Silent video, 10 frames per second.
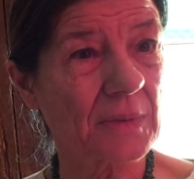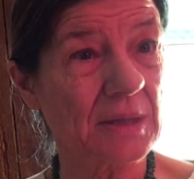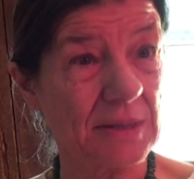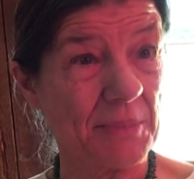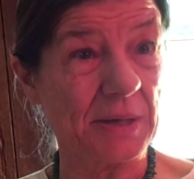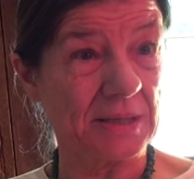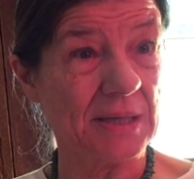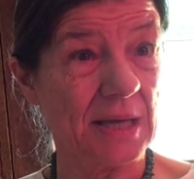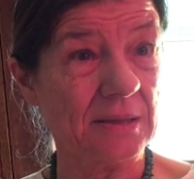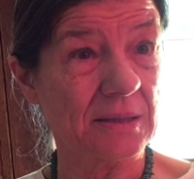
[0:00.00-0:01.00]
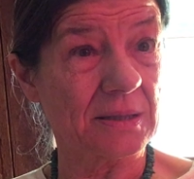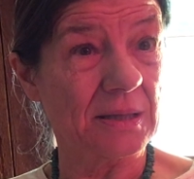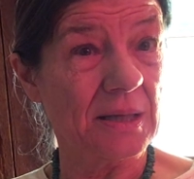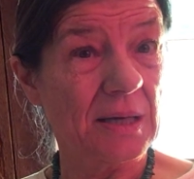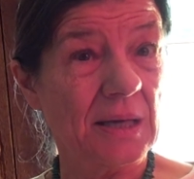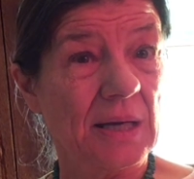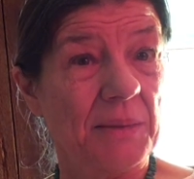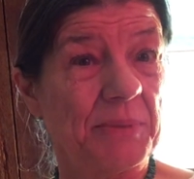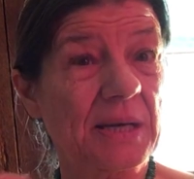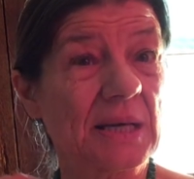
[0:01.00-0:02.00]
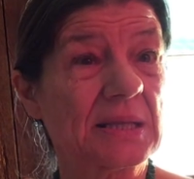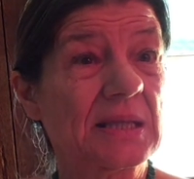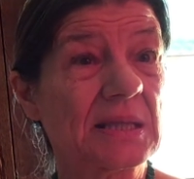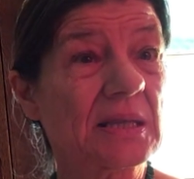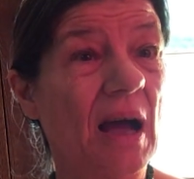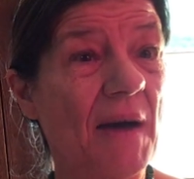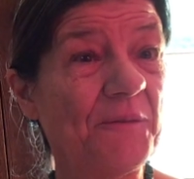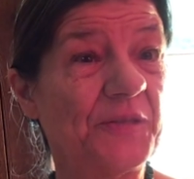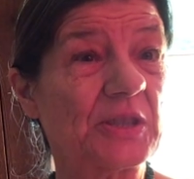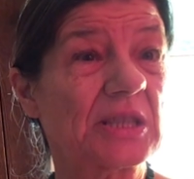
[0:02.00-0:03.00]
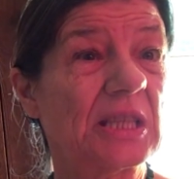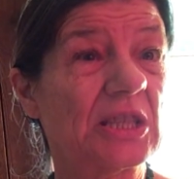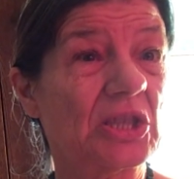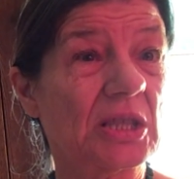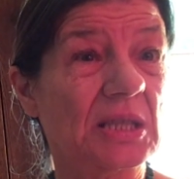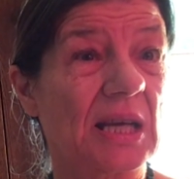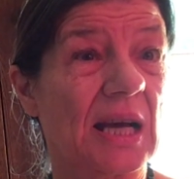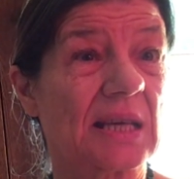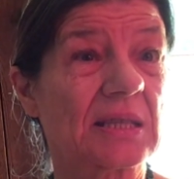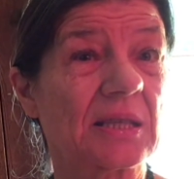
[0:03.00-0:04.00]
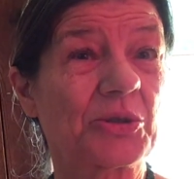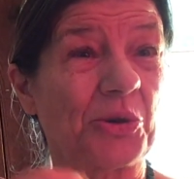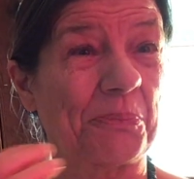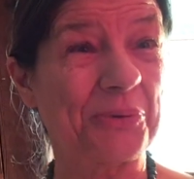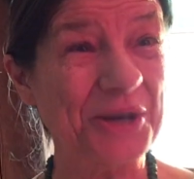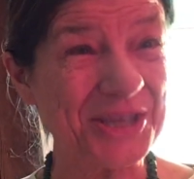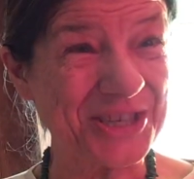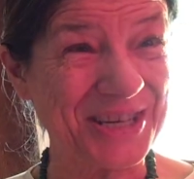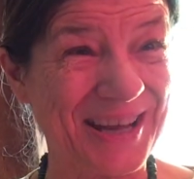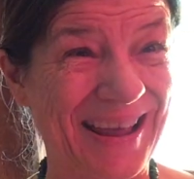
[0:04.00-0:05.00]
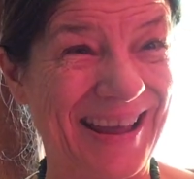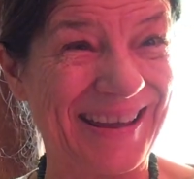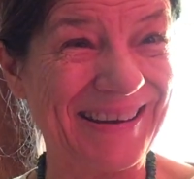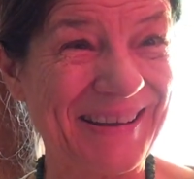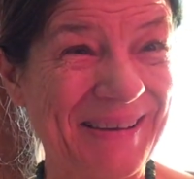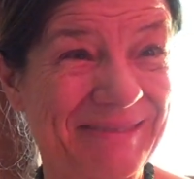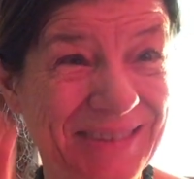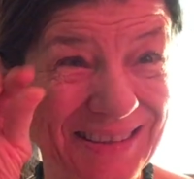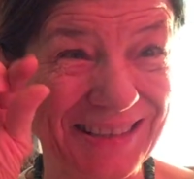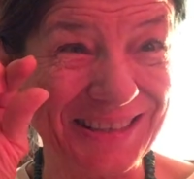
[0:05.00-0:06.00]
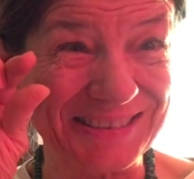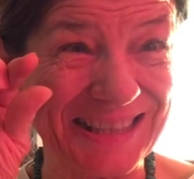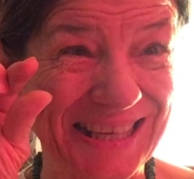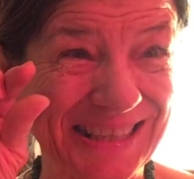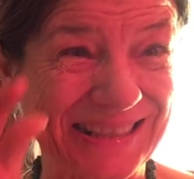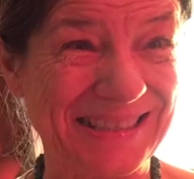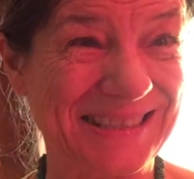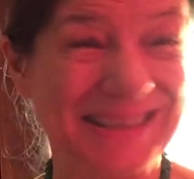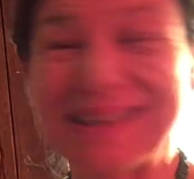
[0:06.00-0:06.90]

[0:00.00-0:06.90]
Does that make sense? Because discomfort teaches us to appreciate little things.